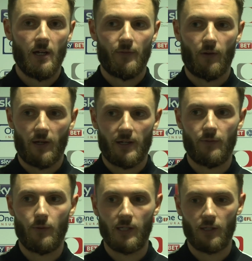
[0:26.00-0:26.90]
Felt like
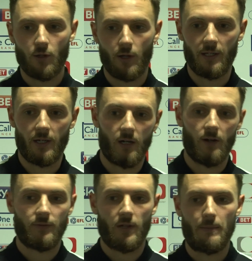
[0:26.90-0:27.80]
if we could have got in at
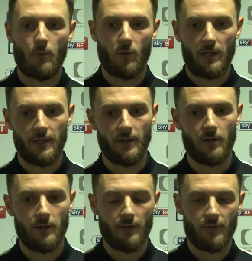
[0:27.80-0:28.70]
half time at 1-0,
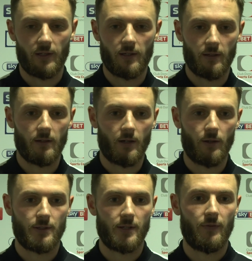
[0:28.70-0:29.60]
I
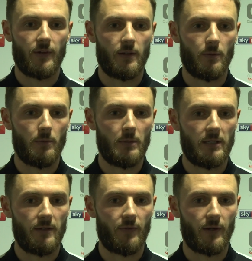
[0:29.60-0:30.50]
honestly think it would have been
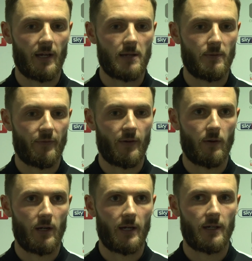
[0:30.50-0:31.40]
a different game. It
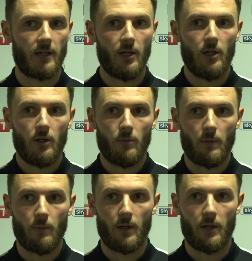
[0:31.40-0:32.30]
felt like
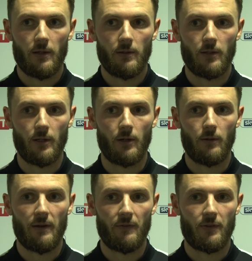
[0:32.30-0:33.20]
we were, you
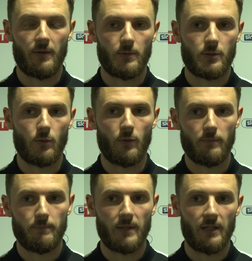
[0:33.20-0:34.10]
know, everything was sort
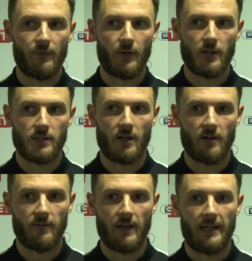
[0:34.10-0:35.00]
of in the first
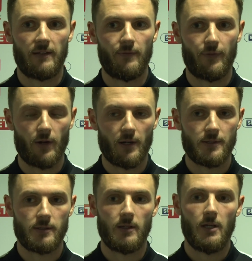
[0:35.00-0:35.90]
half landing for
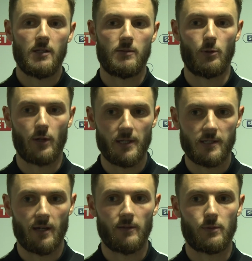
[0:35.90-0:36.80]
us. Some great
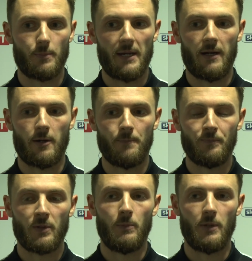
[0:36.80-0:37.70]
saves from Al.
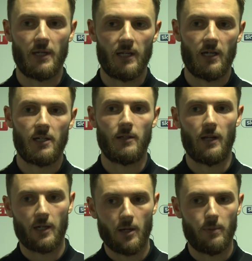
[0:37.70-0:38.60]
We're getting lucky,
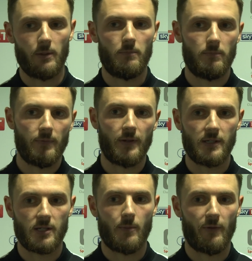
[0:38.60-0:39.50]
like a couple of
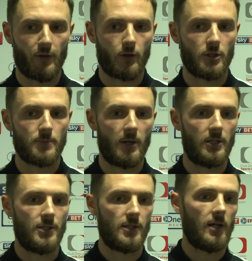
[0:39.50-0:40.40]
things come off the crossbar
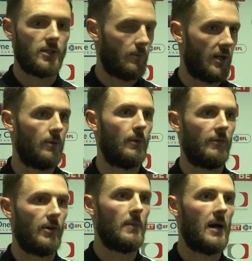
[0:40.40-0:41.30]
and you start to wonder
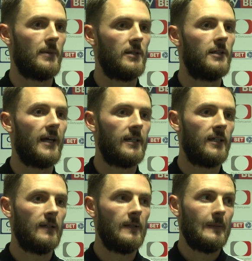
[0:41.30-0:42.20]
whether it might be your
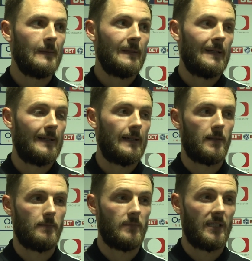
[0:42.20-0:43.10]
day.
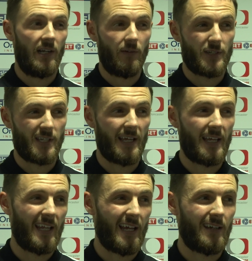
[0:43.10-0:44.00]
And then obviously
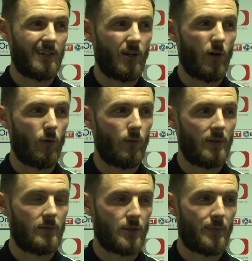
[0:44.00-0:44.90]
they get that goal
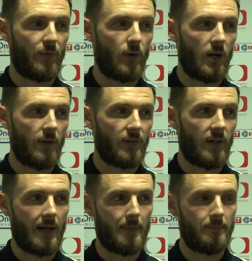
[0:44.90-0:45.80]
just before half
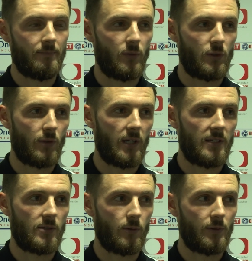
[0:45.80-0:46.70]
time, which
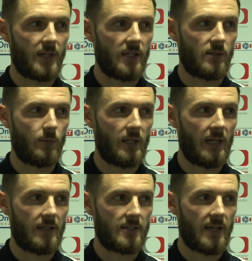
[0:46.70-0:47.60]
really sort of takes the wind
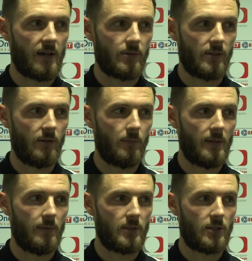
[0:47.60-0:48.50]
out of the sails a little
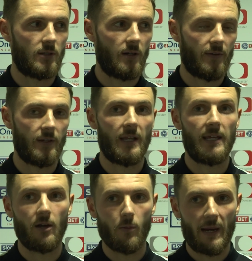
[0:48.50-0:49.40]
bit, which I think they
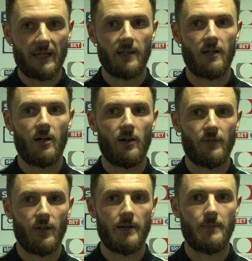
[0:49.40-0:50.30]
go back in at
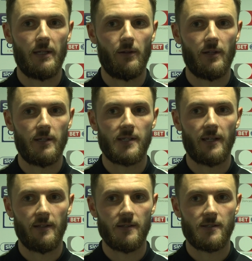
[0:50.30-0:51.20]
half time then on the
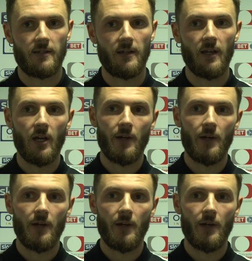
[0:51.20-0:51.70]
ascendancy.